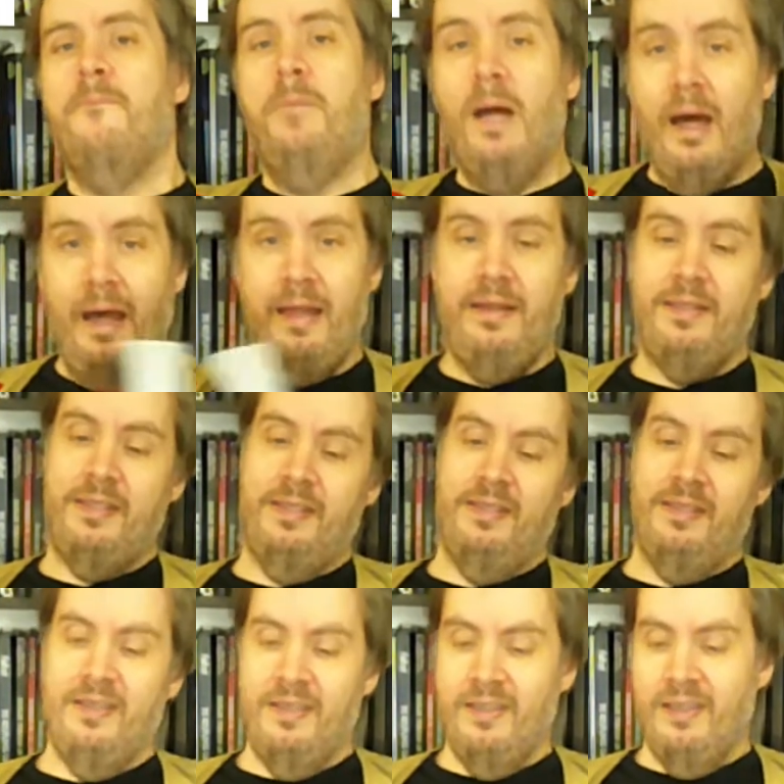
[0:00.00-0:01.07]
But
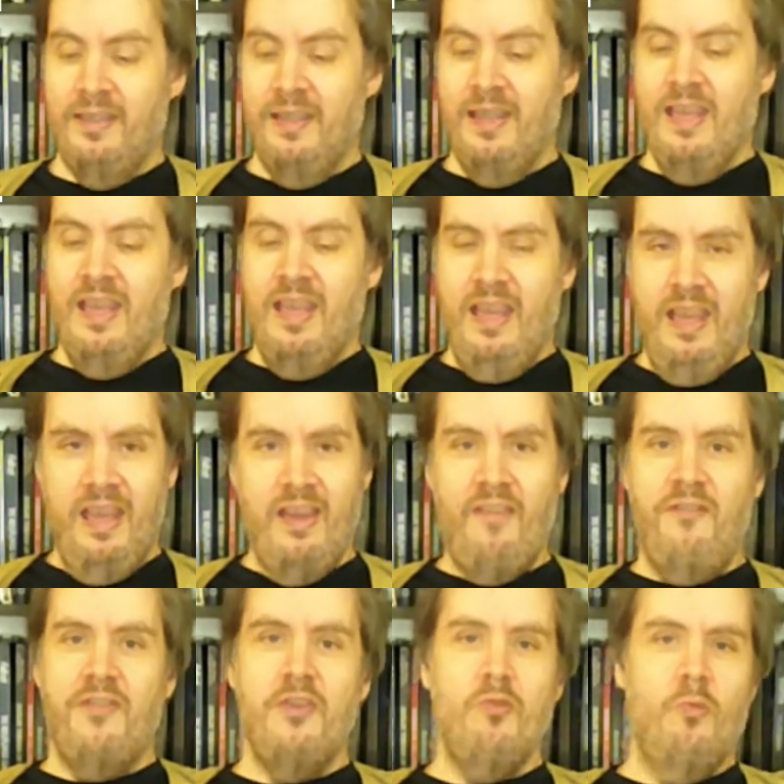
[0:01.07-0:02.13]

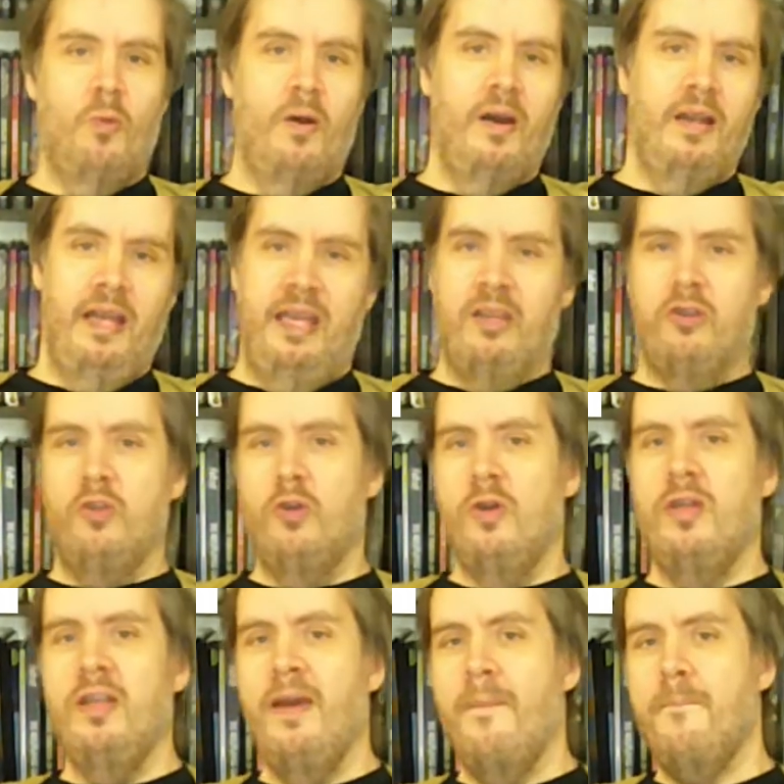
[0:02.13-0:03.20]
if you want
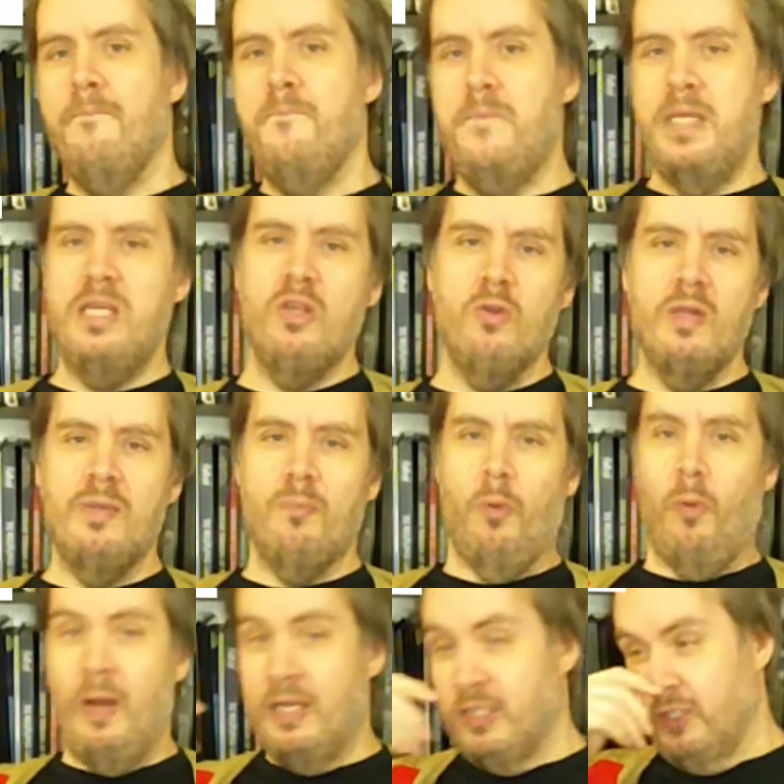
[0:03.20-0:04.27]
good beer and
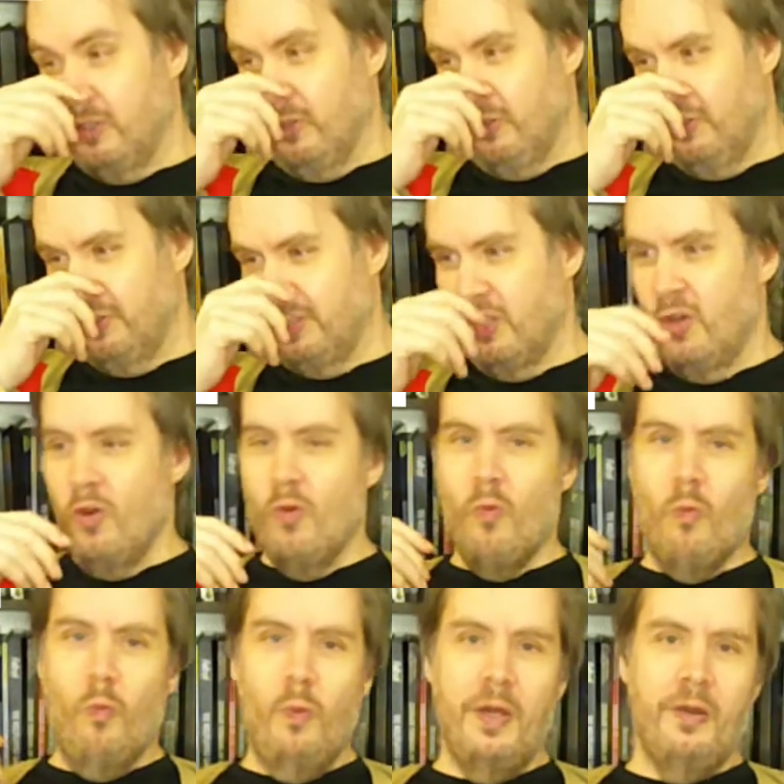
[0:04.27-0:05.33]
pretzels,
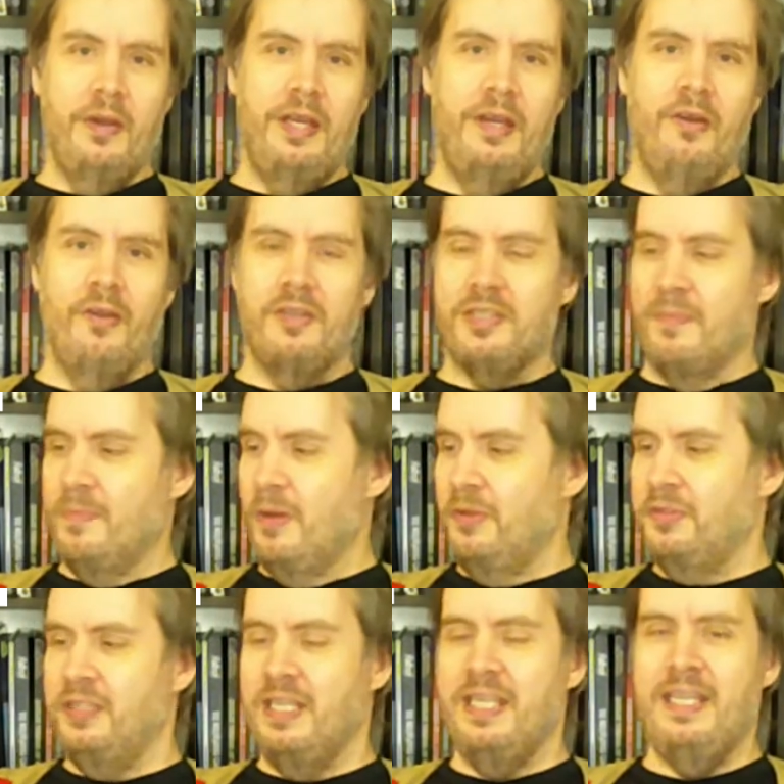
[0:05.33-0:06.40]
we're here to
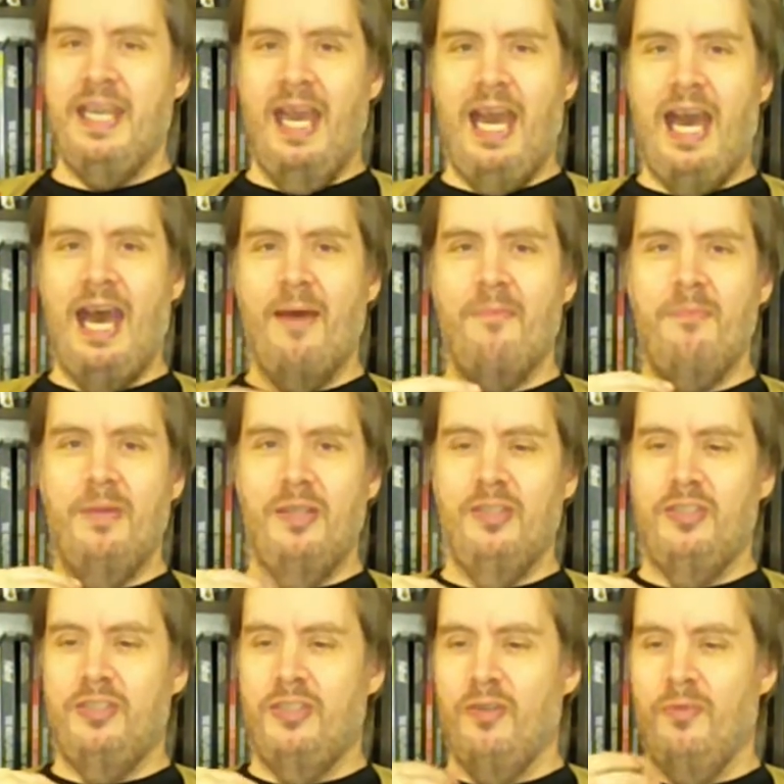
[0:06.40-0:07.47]
mostly gab
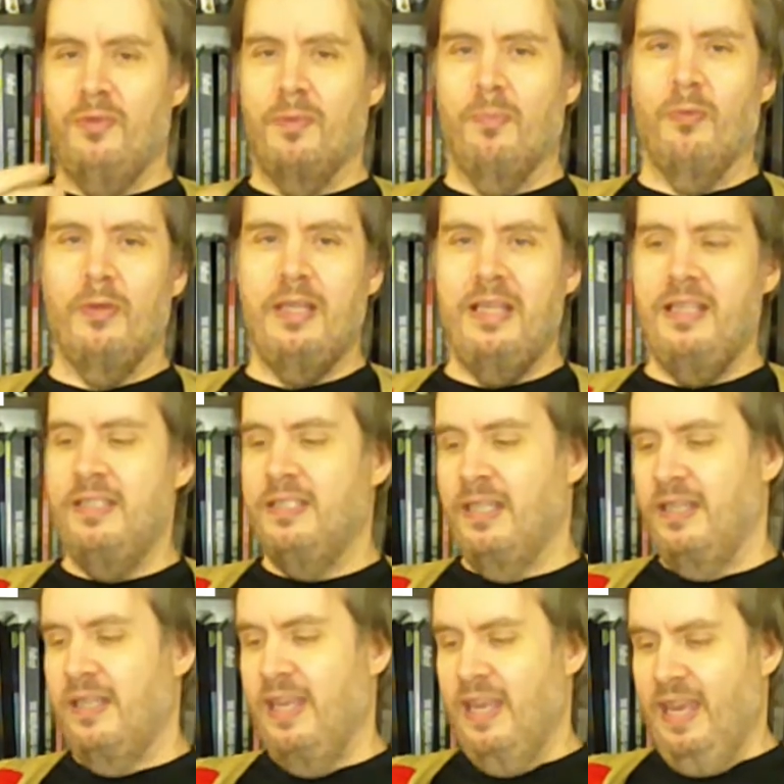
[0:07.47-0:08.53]
and shoot the breeze
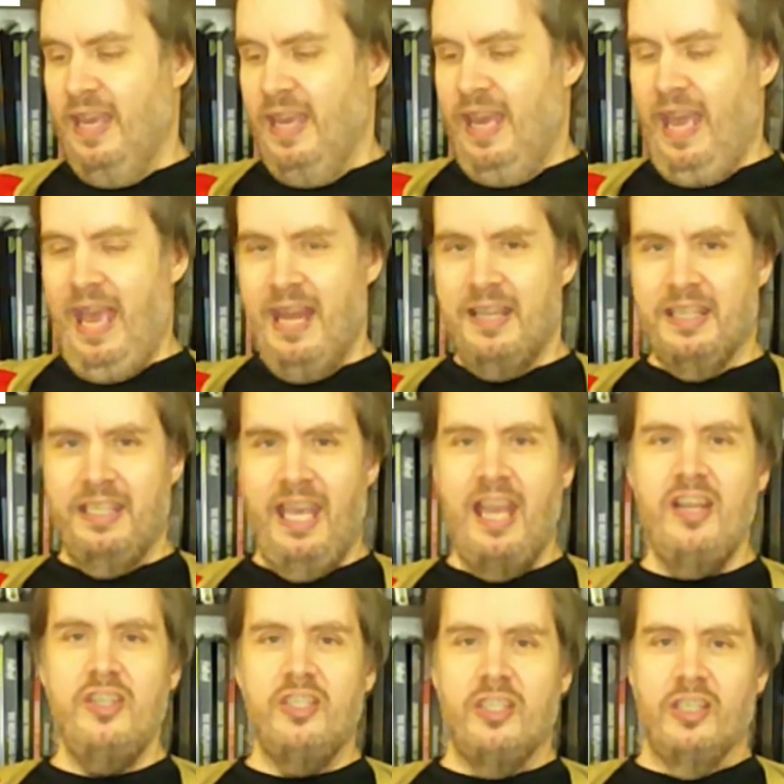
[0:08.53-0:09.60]
and and
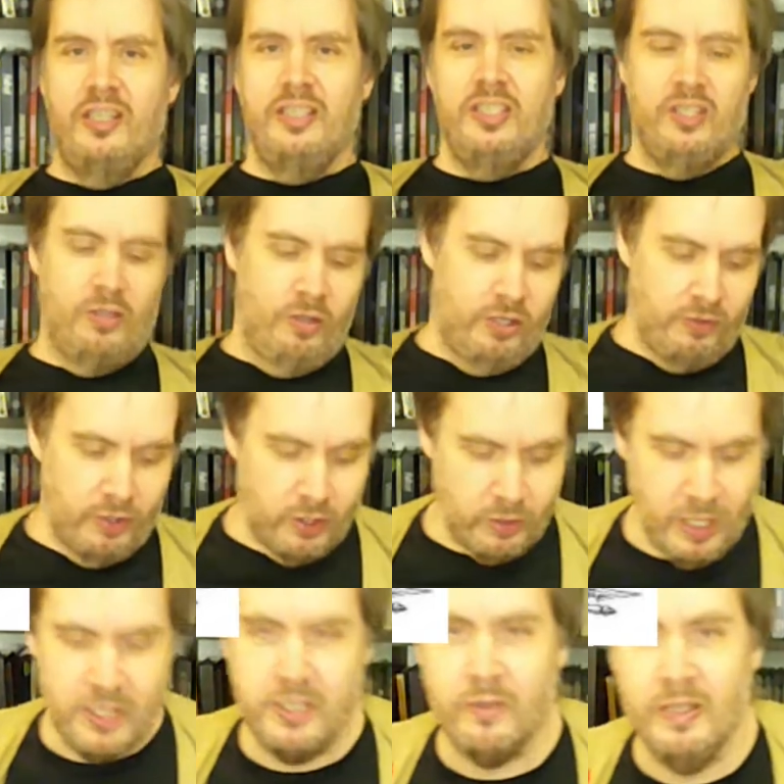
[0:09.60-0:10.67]
occasionally search for
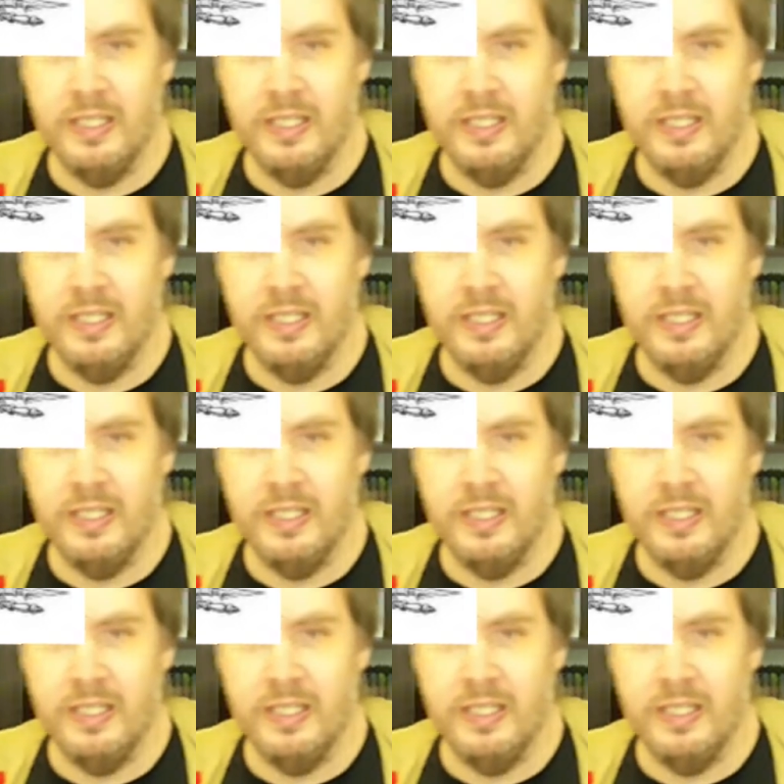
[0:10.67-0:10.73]
treasure and,